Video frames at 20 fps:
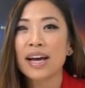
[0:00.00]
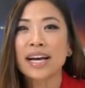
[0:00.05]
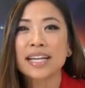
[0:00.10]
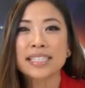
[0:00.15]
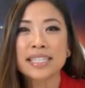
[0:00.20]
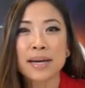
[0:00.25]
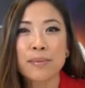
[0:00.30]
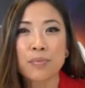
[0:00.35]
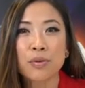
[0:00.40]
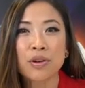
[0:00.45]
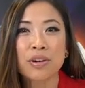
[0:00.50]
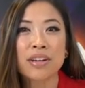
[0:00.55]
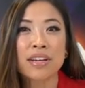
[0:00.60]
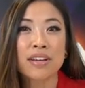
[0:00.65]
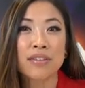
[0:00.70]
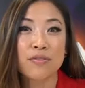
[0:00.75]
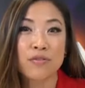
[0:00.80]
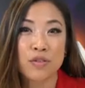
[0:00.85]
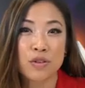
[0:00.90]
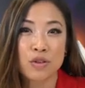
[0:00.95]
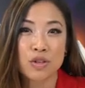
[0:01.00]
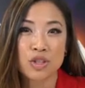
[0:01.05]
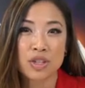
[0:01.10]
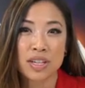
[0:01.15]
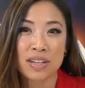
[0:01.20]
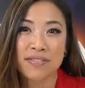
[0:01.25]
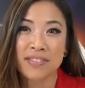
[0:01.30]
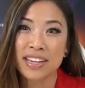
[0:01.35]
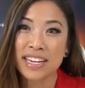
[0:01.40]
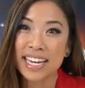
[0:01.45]
a temporary
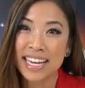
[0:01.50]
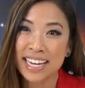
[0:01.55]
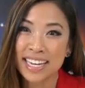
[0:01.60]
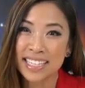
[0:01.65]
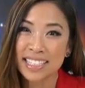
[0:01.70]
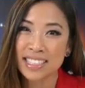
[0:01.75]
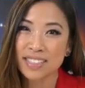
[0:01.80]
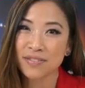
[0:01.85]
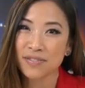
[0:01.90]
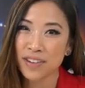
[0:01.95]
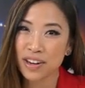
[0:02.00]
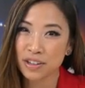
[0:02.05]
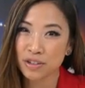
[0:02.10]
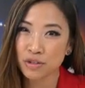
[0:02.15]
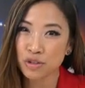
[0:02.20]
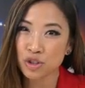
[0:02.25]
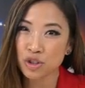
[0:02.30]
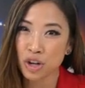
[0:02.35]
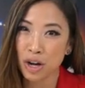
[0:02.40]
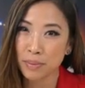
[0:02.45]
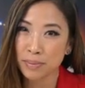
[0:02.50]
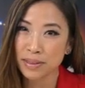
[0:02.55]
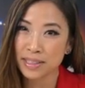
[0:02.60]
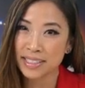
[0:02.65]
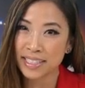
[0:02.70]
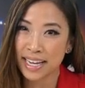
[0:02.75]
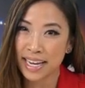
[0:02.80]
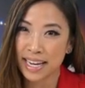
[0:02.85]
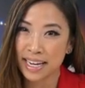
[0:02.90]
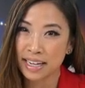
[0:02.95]
infusion of enhanced federal
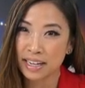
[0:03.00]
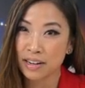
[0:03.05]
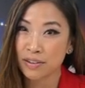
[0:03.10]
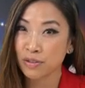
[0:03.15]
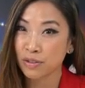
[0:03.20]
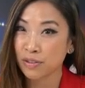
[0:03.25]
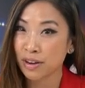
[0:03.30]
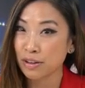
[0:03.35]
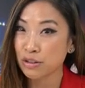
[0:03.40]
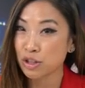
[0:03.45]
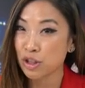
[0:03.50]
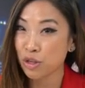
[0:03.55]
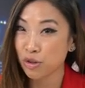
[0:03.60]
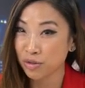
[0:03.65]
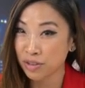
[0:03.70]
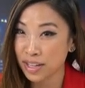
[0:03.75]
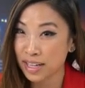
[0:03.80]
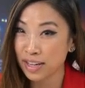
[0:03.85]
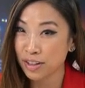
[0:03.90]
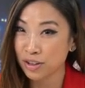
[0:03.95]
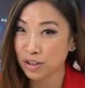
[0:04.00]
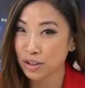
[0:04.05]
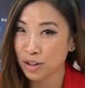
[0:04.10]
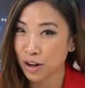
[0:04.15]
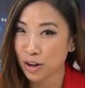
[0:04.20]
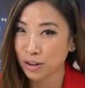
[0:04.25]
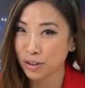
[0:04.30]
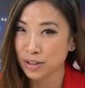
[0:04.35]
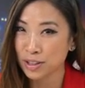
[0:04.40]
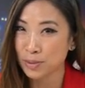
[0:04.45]
jobless aid of around
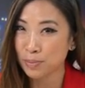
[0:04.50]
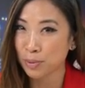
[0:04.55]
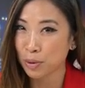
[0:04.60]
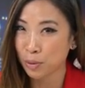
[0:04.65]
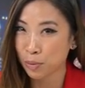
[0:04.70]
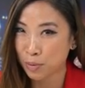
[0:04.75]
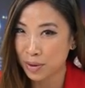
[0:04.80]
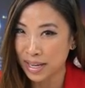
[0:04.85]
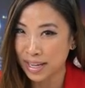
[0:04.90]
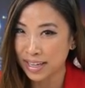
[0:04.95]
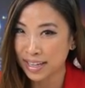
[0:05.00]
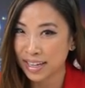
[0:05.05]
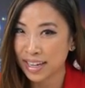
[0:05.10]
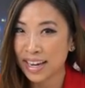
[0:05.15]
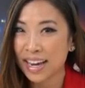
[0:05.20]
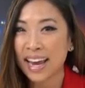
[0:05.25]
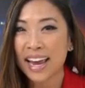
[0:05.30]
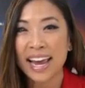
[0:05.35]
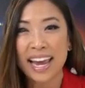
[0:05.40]
$300 per week,